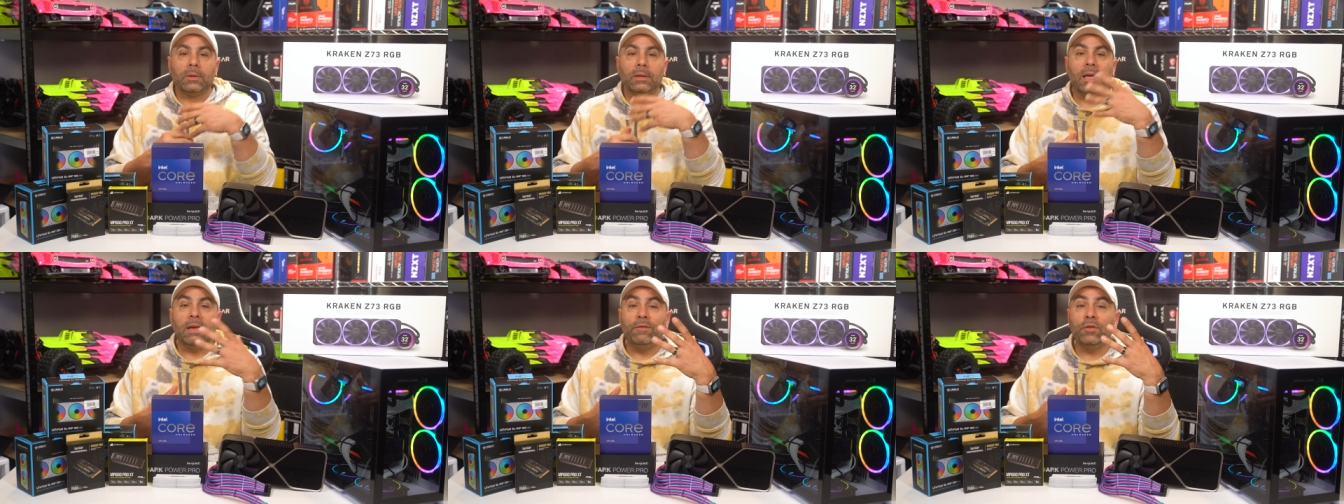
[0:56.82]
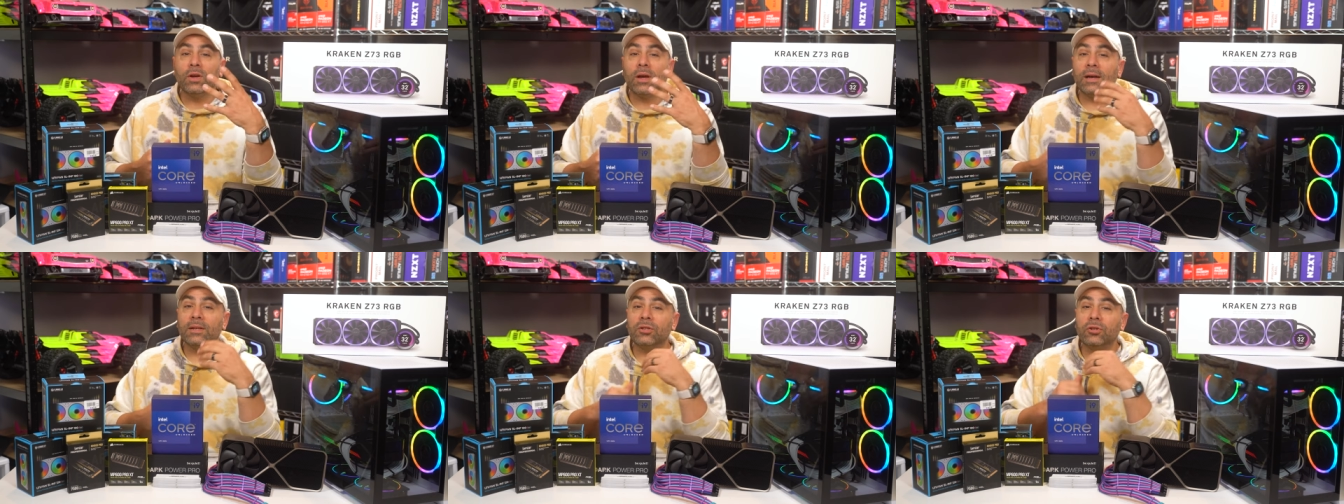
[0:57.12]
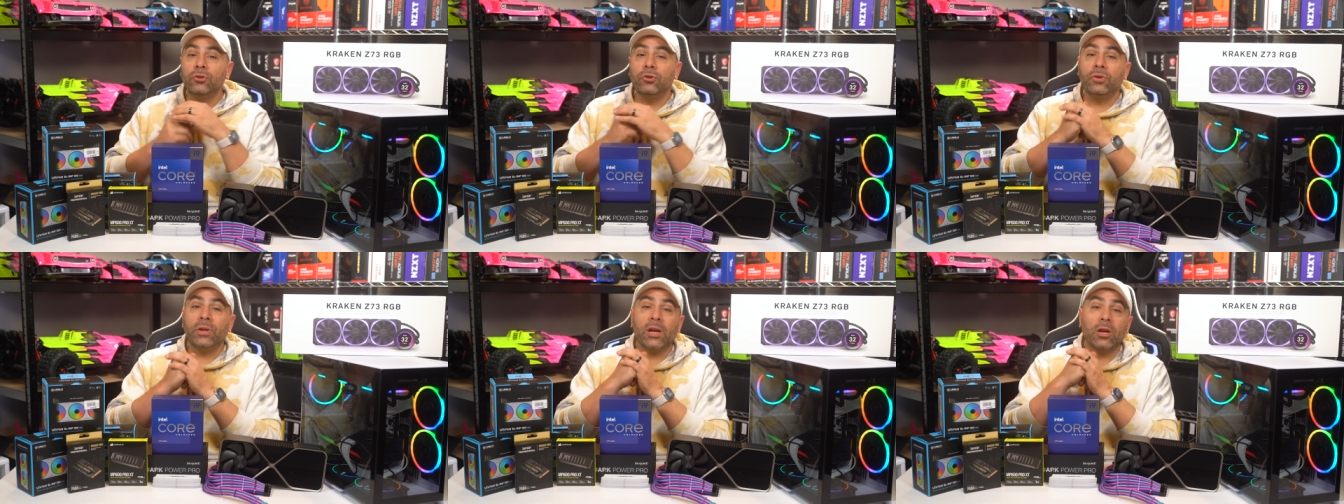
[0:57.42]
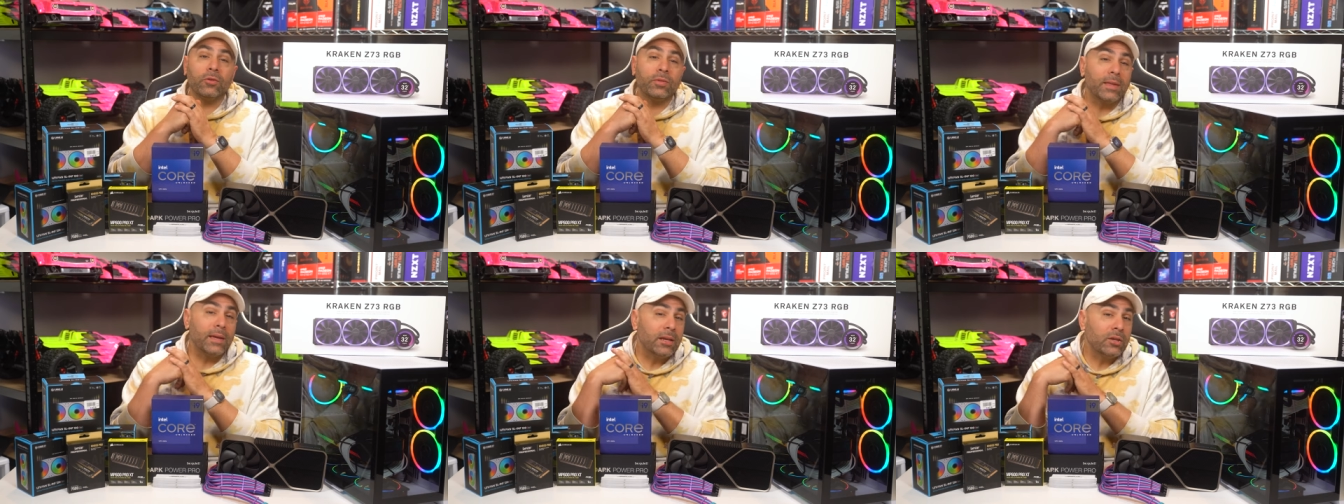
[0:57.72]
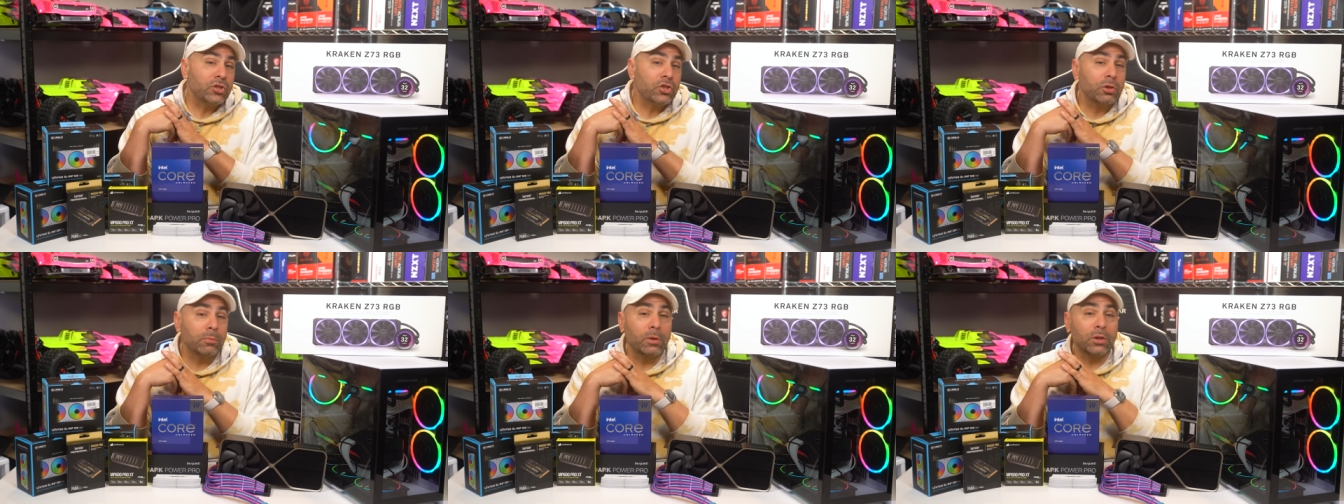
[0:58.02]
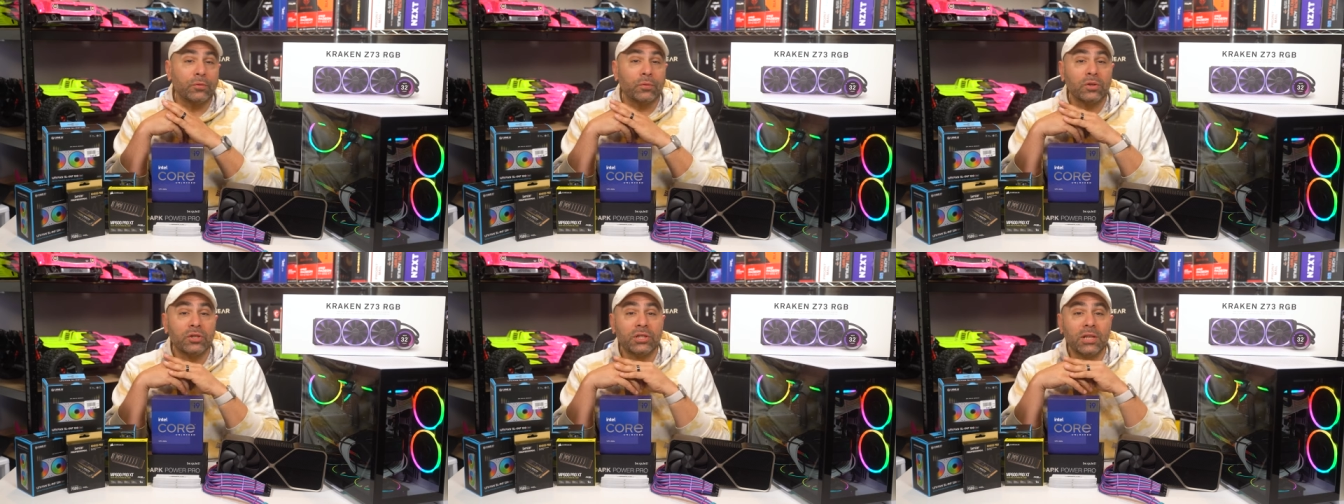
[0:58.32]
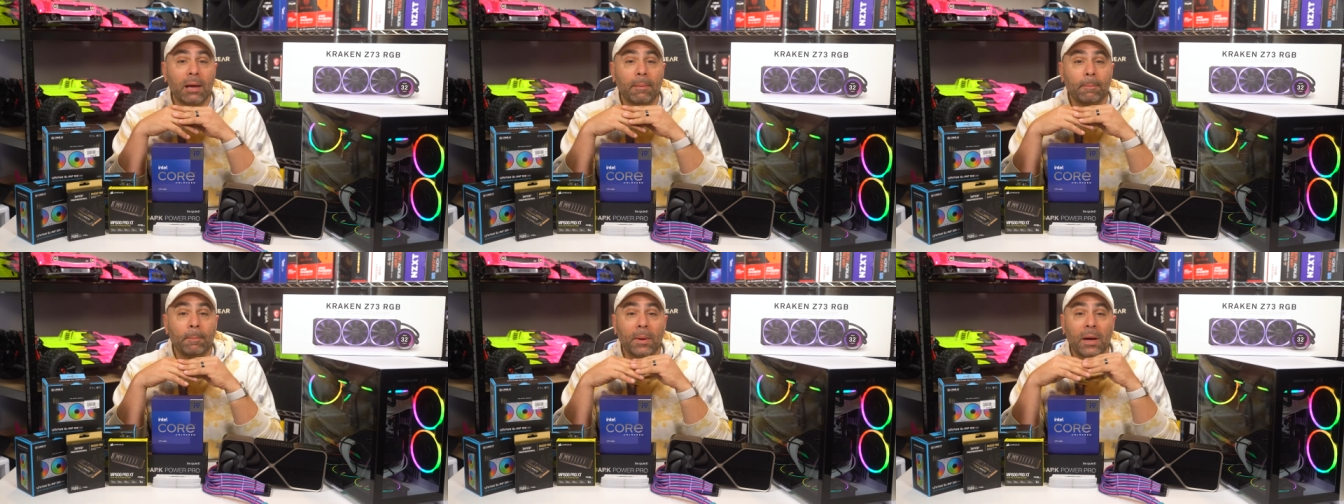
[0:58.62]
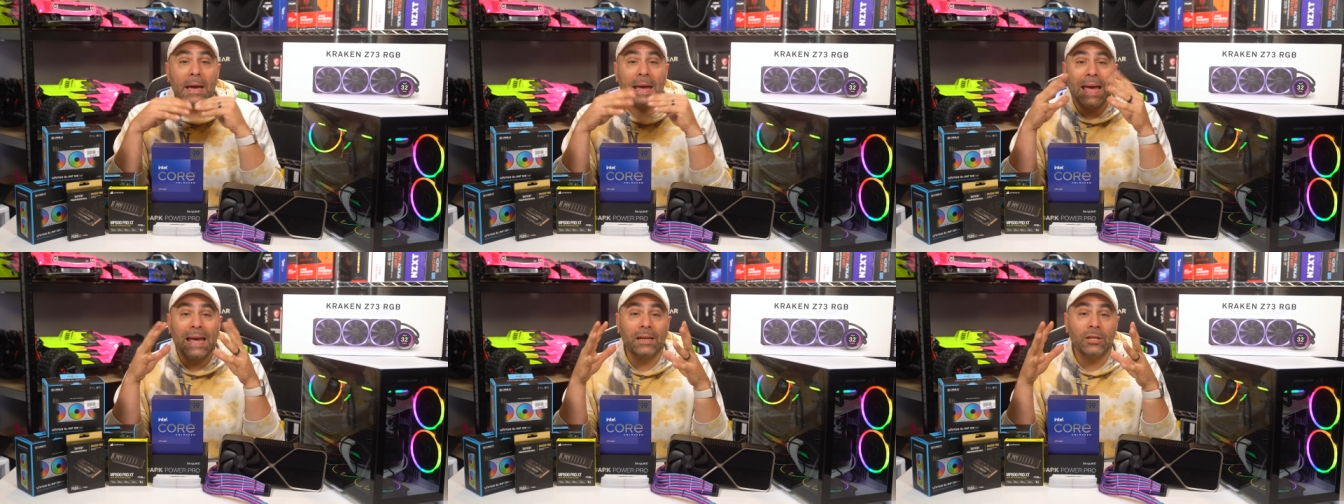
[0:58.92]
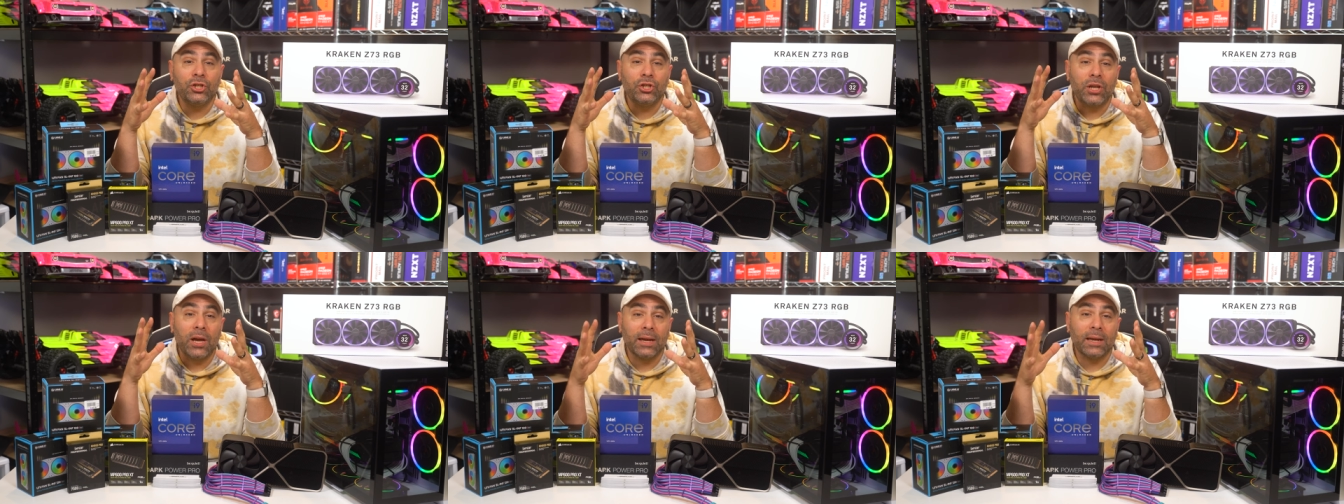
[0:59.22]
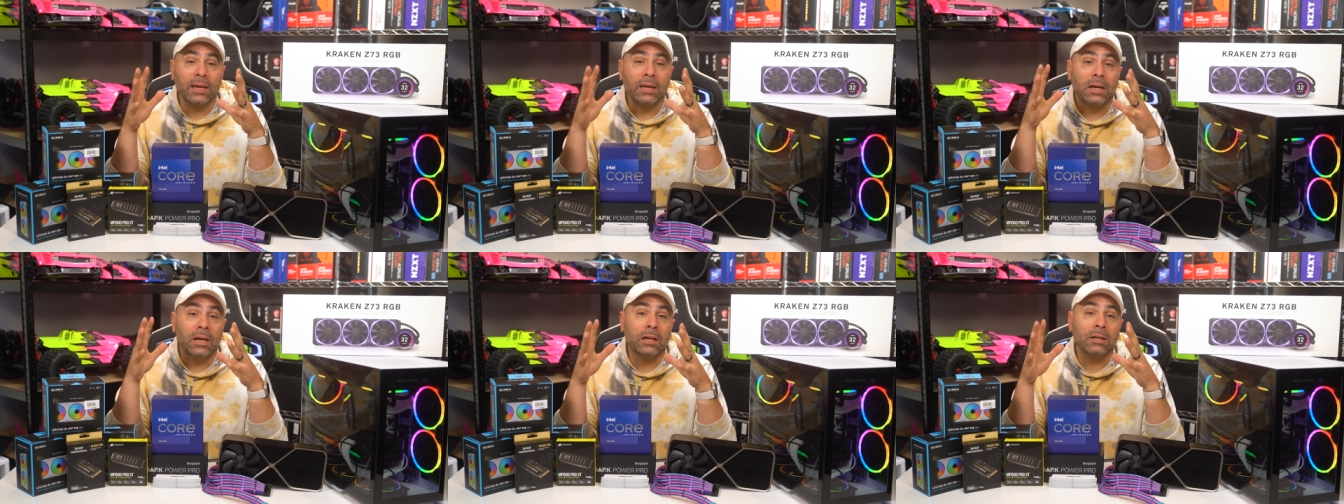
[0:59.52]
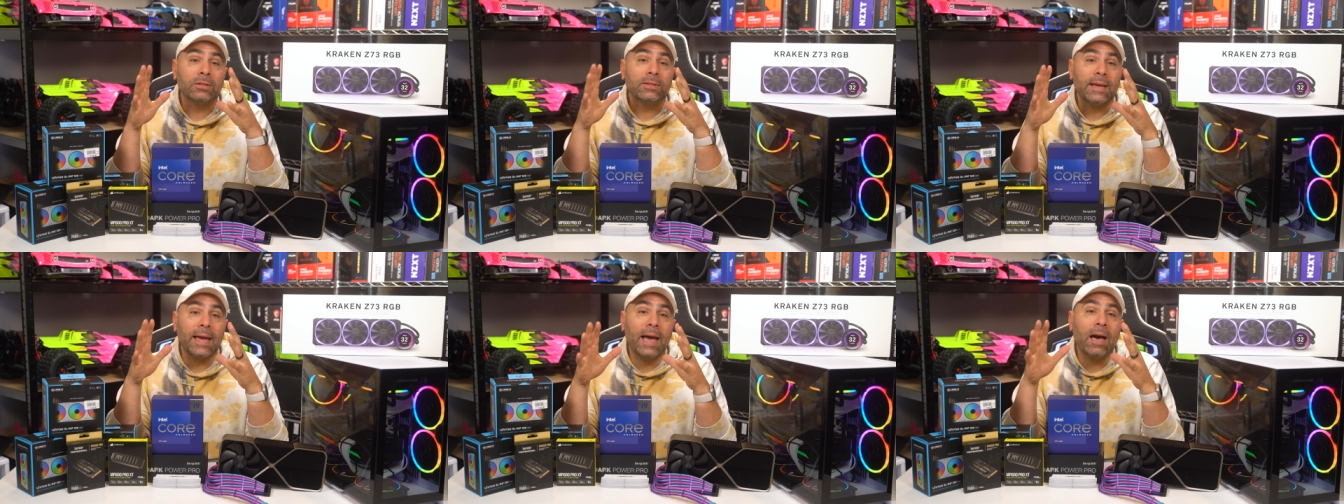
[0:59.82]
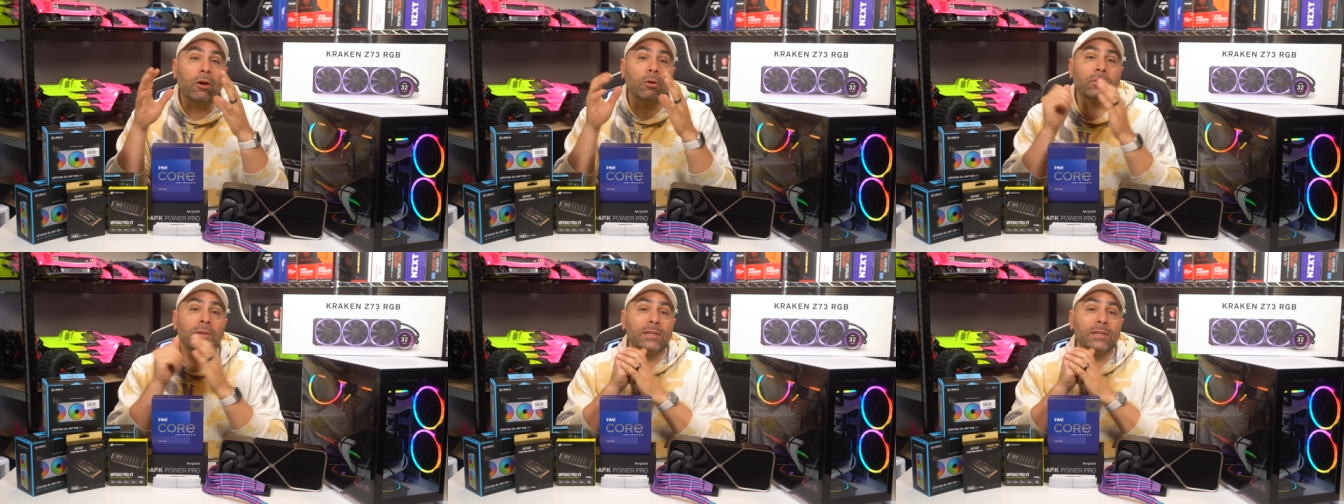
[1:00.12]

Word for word: If you guys are new here, thank you so much for stopping by and checking us out.